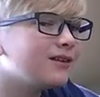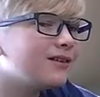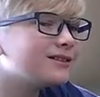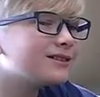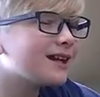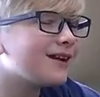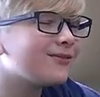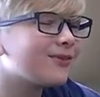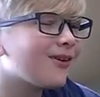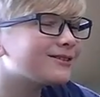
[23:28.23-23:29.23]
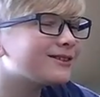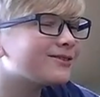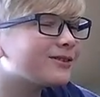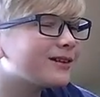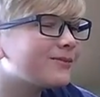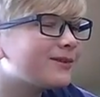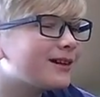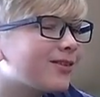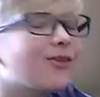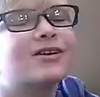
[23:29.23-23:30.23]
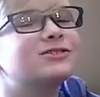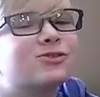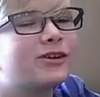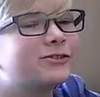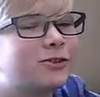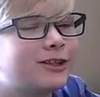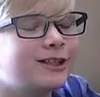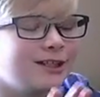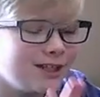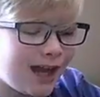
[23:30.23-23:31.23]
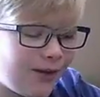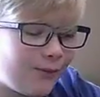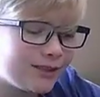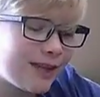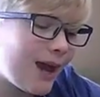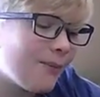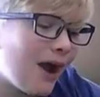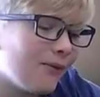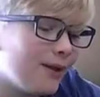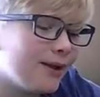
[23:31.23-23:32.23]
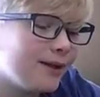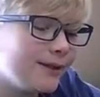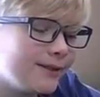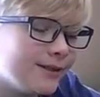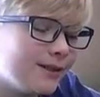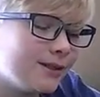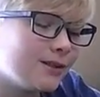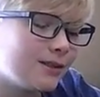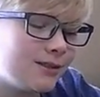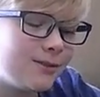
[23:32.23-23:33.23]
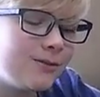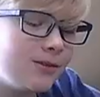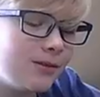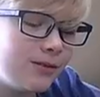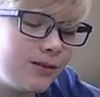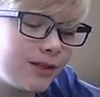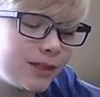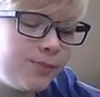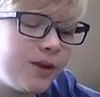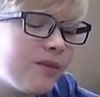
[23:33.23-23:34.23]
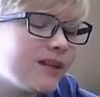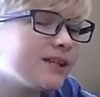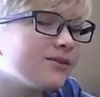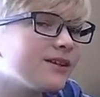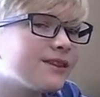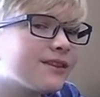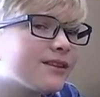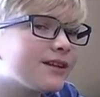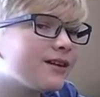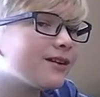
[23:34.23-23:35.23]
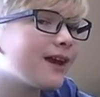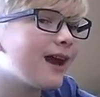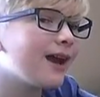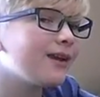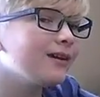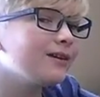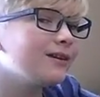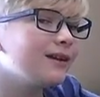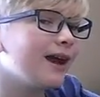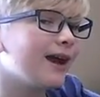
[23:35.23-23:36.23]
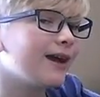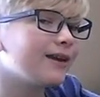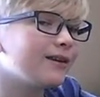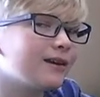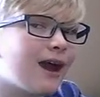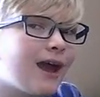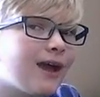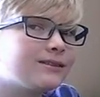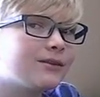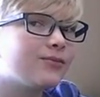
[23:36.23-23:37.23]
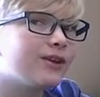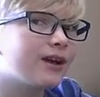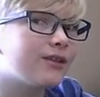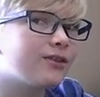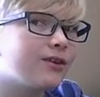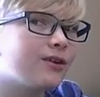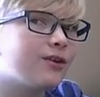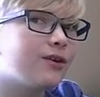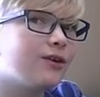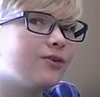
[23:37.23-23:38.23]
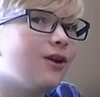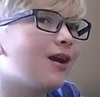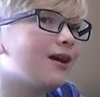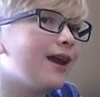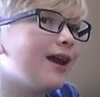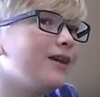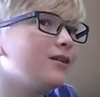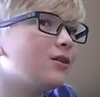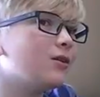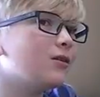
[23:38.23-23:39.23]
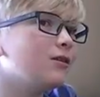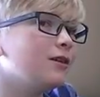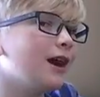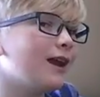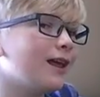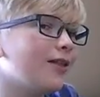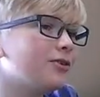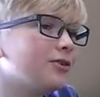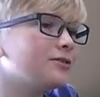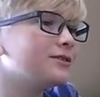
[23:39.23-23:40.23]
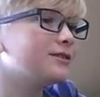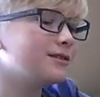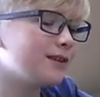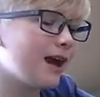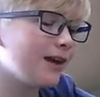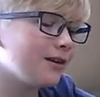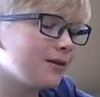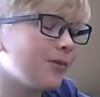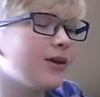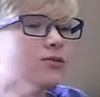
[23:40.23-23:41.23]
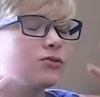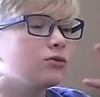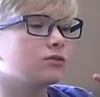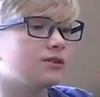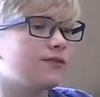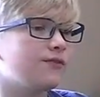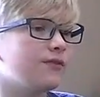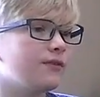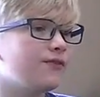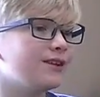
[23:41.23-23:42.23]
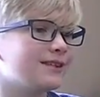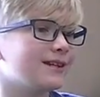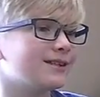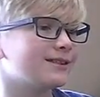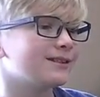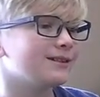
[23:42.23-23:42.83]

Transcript: it's kind of a long story, but long story short, one time I was experimenting with Tinkercad, and I had something on the wrong angle, and I learned that by the rules of physics,